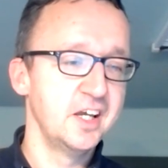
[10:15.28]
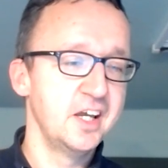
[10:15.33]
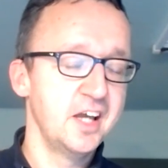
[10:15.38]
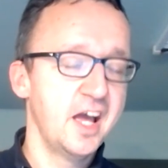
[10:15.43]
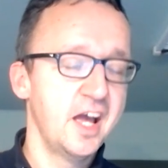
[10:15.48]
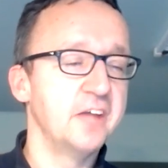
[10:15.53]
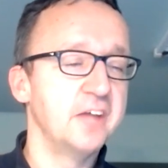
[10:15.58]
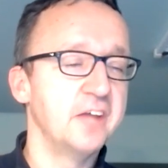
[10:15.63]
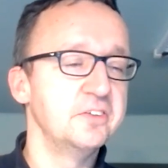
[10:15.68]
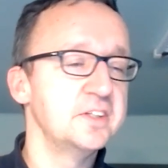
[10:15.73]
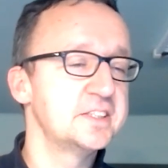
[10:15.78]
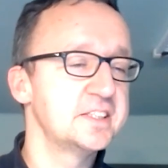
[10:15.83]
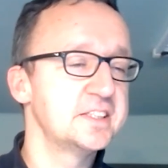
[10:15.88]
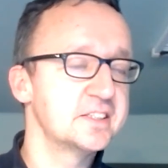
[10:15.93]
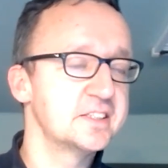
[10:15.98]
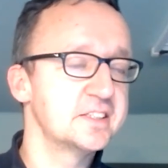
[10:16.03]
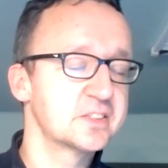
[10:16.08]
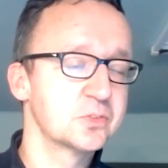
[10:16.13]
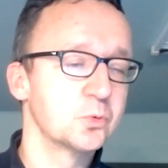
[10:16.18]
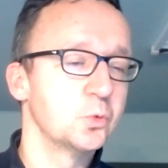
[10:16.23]
And this
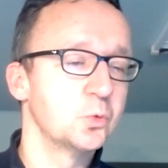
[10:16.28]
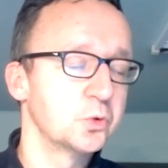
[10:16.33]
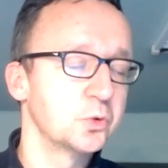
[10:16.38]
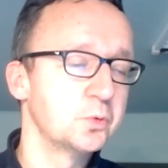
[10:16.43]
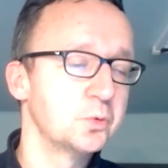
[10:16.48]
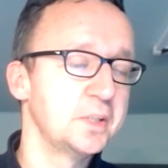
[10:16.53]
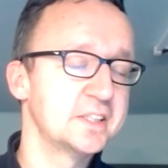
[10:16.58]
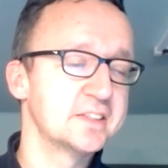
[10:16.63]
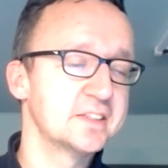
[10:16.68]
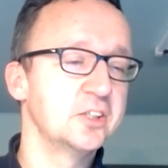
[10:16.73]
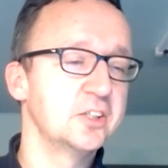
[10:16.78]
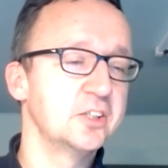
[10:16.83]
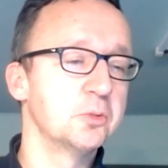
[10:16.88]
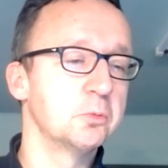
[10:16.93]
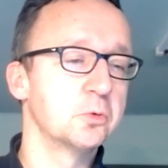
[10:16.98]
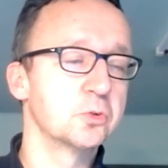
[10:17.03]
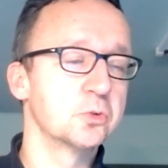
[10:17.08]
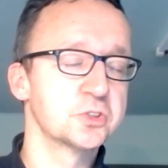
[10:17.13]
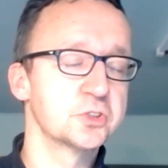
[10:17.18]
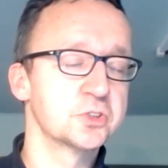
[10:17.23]
is what we say the
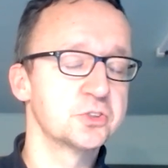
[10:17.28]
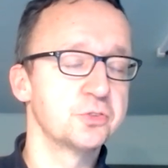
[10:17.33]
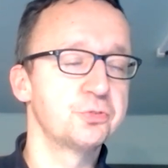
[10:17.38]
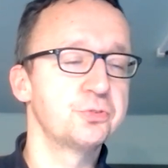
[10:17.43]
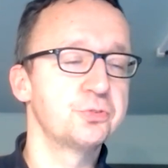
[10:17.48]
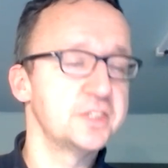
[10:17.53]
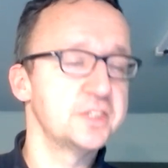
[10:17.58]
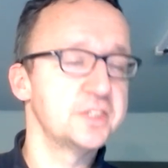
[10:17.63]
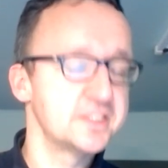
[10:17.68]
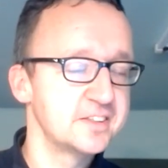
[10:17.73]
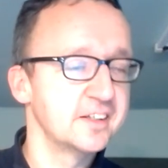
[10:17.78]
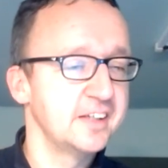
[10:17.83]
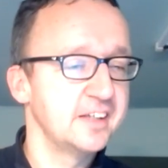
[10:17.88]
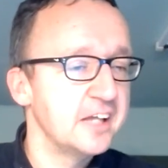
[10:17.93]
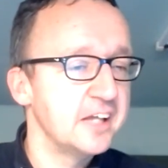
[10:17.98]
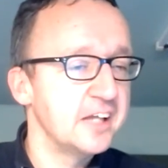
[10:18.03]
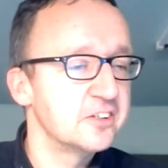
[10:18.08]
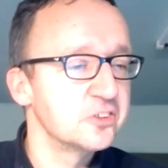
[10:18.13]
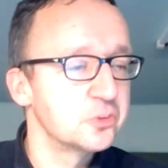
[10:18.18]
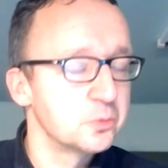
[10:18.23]
more
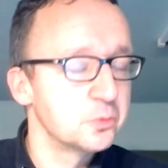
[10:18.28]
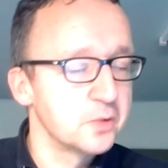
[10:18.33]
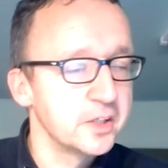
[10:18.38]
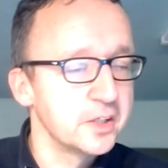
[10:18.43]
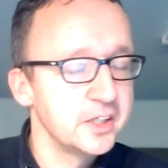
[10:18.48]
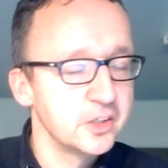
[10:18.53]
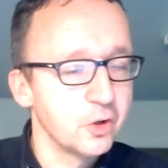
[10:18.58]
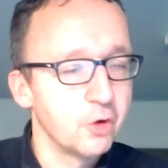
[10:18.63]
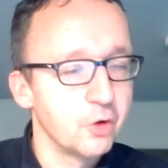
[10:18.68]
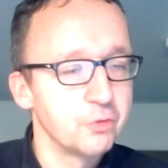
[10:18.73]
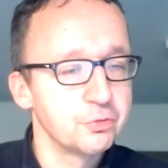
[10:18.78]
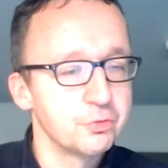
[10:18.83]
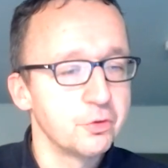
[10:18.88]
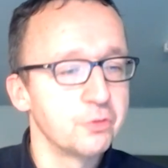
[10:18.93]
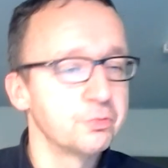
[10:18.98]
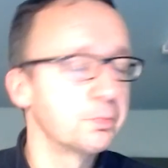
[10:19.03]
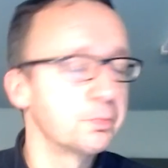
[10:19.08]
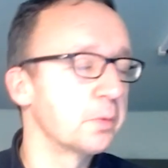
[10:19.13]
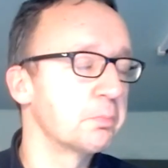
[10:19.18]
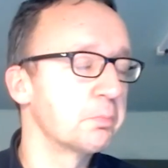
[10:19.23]
sophisticated way of
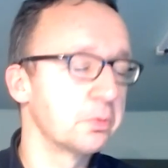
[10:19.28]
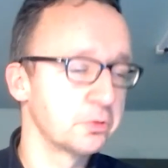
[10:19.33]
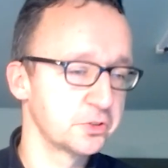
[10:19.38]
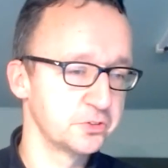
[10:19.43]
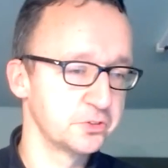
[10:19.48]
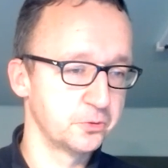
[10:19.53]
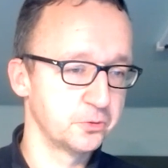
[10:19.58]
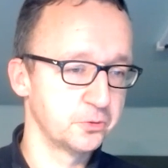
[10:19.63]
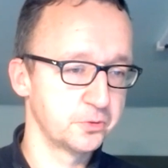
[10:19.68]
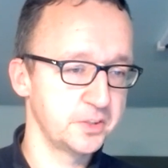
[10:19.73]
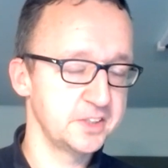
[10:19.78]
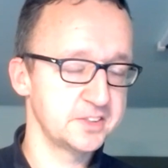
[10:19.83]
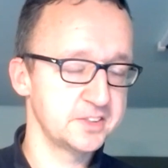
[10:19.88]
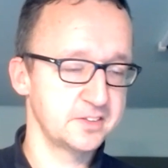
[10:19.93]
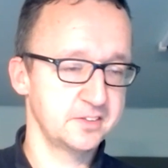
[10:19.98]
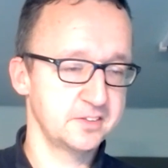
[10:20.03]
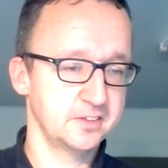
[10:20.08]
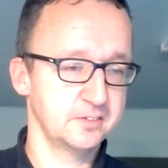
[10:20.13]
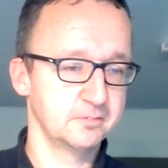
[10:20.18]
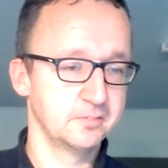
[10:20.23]
proportional
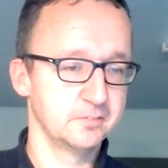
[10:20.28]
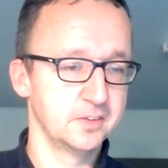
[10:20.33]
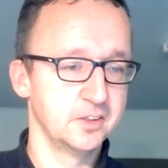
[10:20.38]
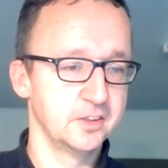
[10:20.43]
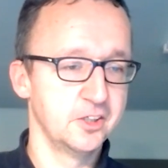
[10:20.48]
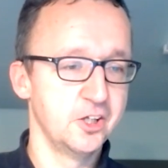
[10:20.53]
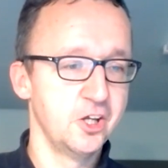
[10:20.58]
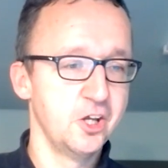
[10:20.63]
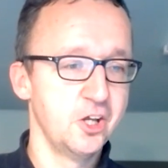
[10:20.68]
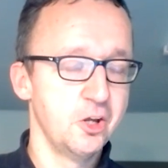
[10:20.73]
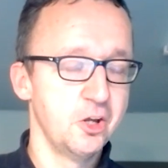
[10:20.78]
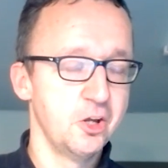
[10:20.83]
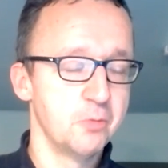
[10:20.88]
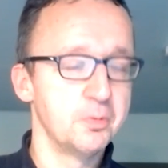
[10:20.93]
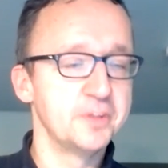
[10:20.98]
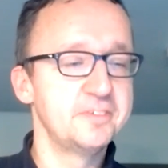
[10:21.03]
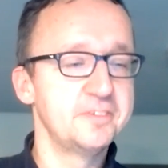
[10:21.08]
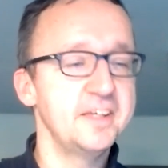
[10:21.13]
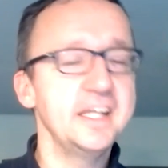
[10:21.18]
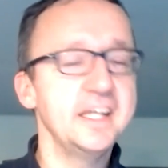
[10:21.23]
reasoning.
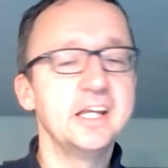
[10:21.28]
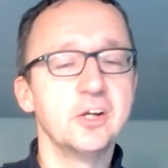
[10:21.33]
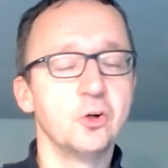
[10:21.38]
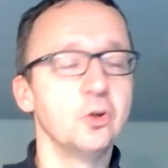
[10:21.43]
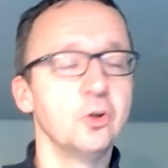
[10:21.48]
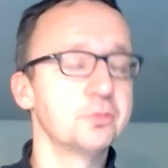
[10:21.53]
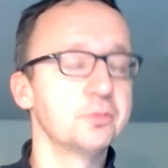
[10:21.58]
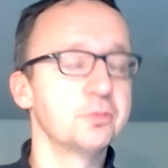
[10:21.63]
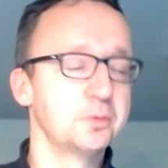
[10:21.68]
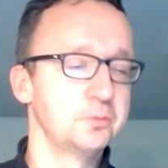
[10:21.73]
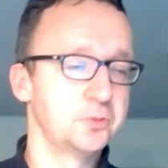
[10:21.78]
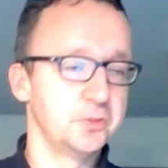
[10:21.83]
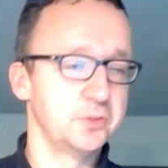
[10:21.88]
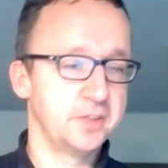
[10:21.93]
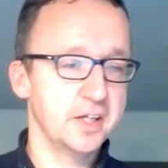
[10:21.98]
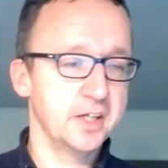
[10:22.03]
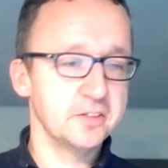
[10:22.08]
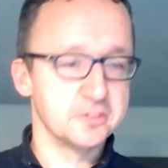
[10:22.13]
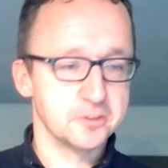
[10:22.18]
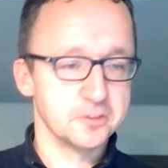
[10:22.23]
But taking all of them
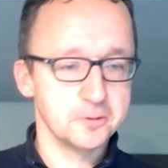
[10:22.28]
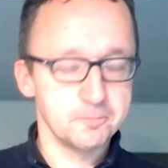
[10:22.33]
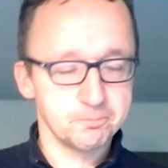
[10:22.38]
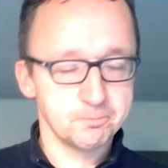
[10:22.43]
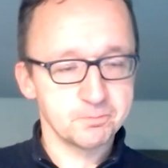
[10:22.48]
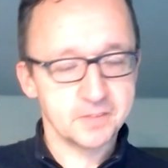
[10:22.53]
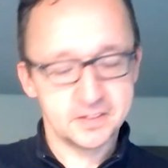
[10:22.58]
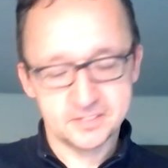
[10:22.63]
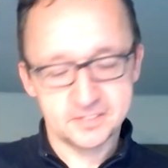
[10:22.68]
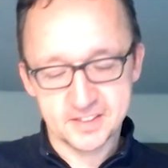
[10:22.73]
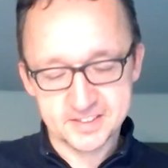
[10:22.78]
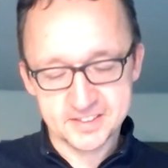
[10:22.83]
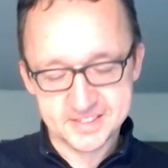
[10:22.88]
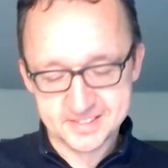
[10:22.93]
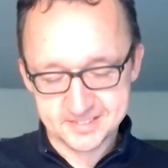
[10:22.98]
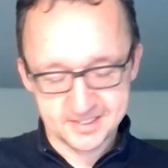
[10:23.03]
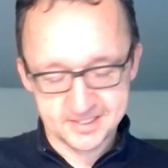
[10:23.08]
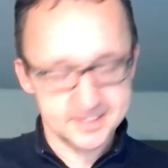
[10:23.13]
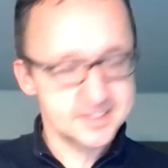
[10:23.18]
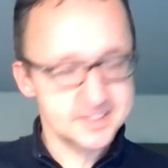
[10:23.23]
together, and that's
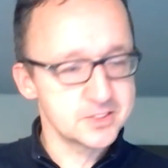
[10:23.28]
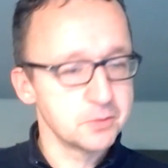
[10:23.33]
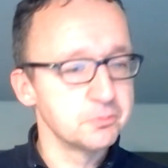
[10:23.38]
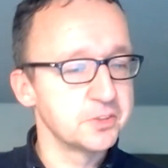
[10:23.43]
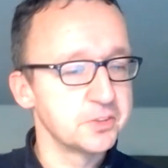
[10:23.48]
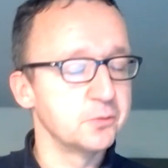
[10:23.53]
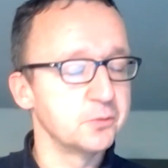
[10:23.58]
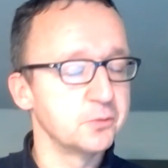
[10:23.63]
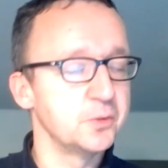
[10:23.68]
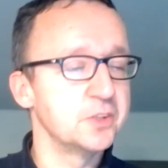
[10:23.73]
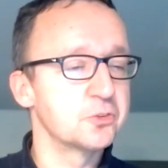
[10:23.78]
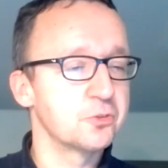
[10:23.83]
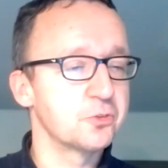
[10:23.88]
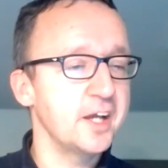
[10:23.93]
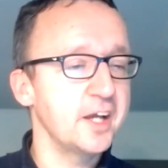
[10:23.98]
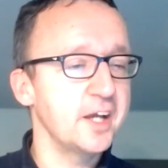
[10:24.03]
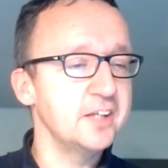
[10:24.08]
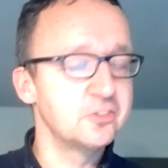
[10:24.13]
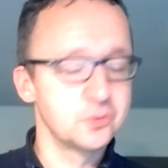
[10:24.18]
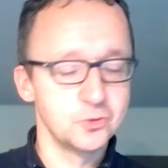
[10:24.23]
something we
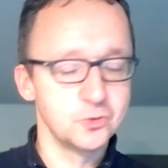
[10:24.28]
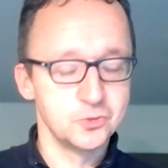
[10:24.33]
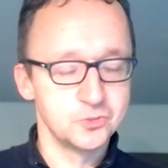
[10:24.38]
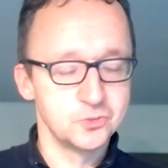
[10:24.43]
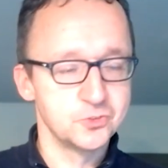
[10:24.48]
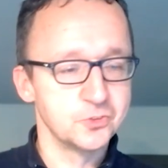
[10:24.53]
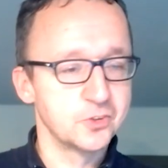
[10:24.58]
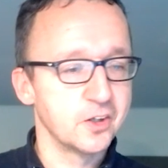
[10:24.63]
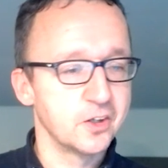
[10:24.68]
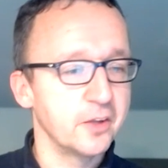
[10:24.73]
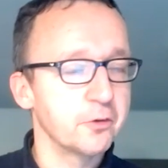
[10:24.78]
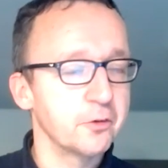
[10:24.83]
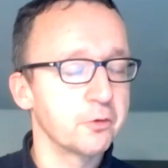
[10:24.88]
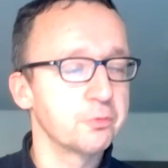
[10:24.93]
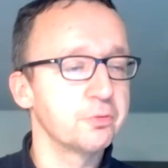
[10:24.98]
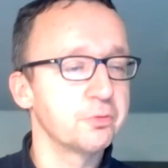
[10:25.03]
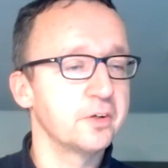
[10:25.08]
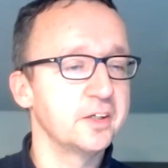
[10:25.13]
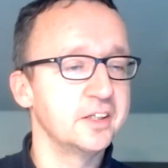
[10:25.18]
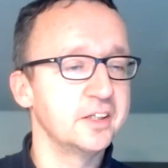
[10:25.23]
try to
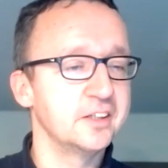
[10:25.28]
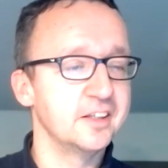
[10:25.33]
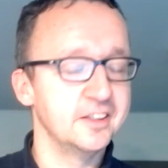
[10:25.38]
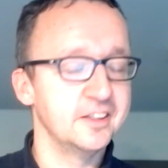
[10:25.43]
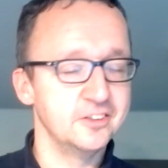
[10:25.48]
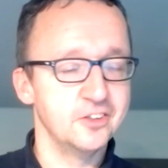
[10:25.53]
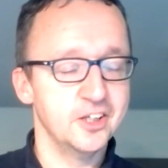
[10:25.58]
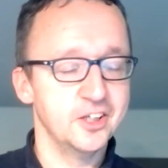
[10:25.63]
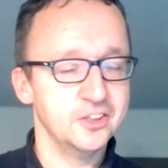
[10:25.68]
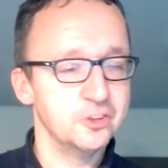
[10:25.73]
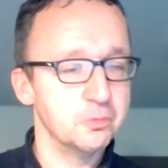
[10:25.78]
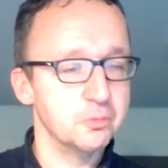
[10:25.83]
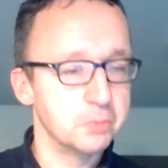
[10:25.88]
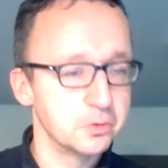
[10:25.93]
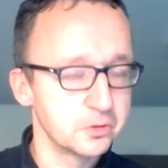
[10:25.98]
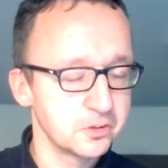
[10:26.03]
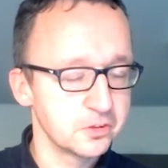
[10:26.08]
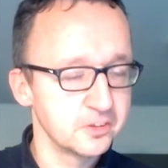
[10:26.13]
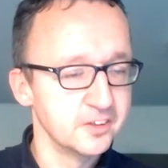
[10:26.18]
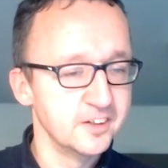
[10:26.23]
clarify in the
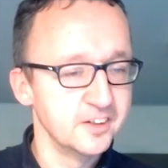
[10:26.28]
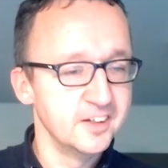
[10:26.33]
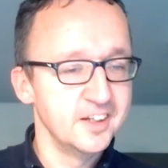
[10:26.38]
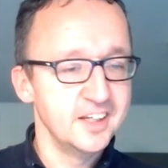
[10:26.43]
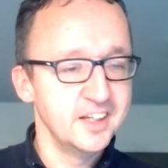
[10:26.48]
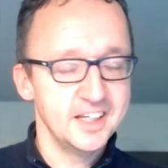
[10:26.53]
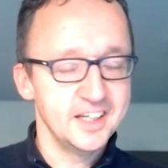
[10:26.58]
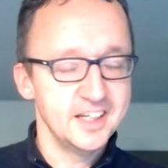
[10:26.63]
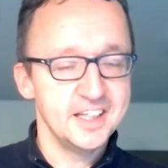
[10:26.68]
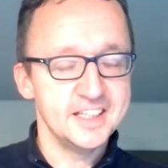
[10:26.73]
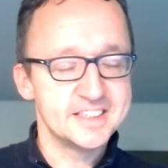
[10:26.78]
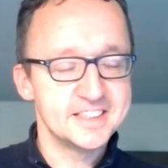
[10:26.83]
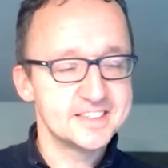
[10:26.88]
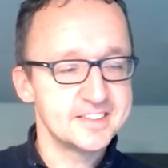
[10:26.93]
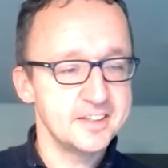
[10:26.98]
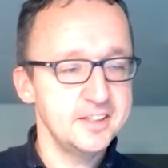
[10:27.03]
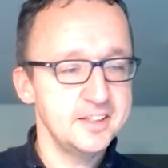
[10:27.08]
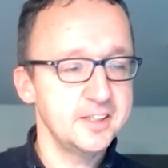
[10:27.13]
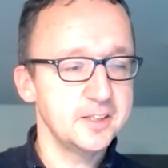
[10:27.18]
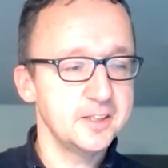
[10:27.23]
book, is
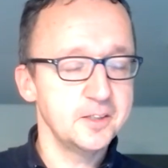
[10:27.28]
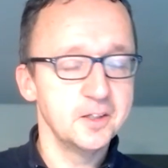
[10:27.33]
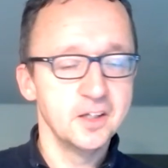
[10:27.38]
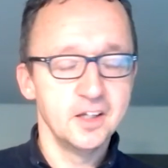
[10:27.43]
saying